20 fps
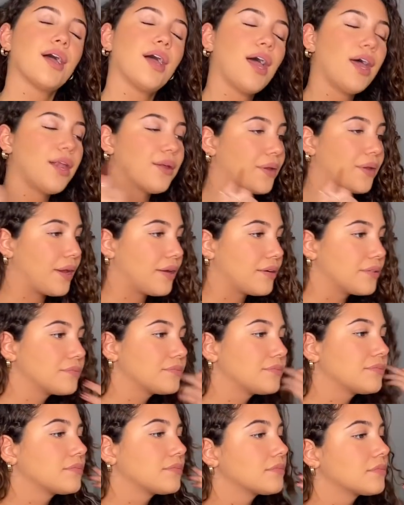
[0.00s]
I don't care.
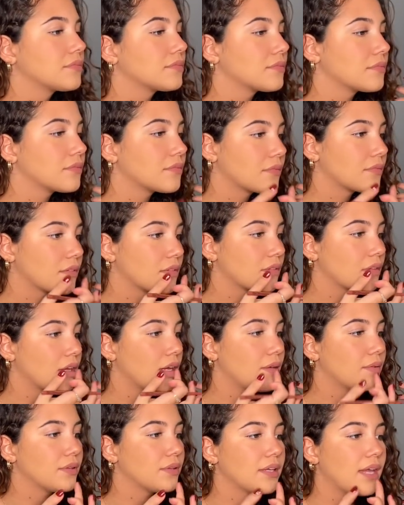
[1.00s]

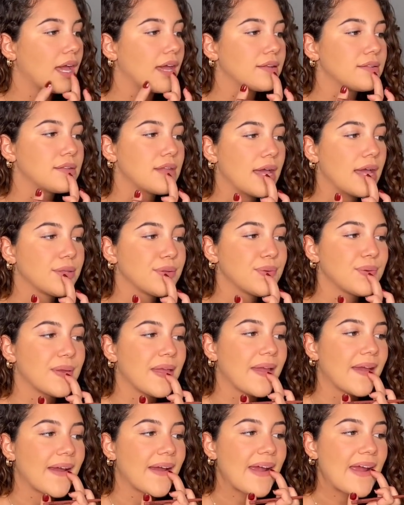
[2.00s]
I do
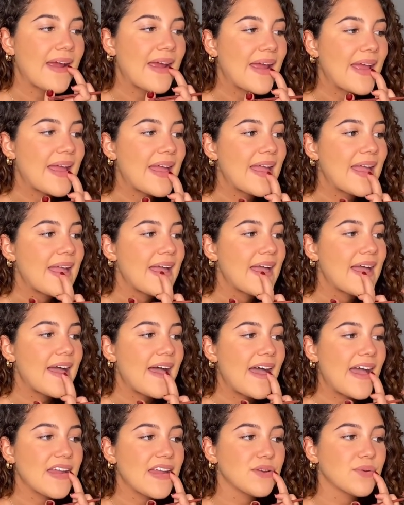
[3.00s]
care.
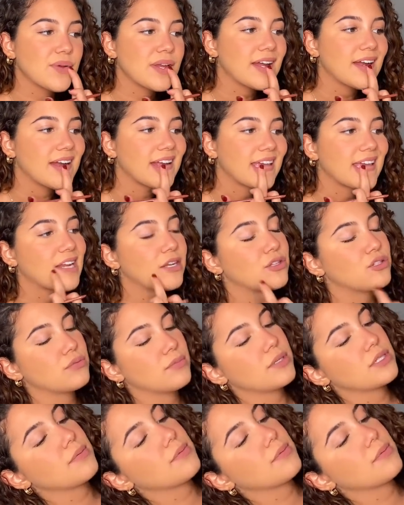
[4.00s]
I do care. I care too much